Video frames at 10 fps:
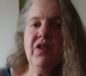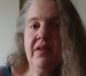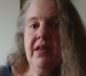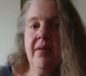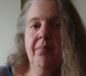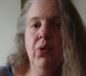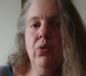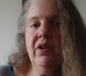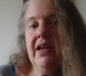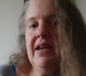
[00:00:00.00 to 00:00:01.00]

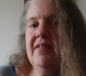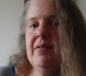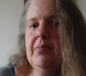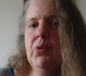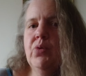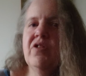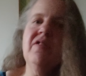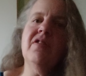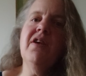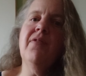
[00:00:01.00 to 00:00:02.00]
it is
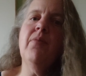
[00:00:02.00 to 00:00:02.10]
important stuff.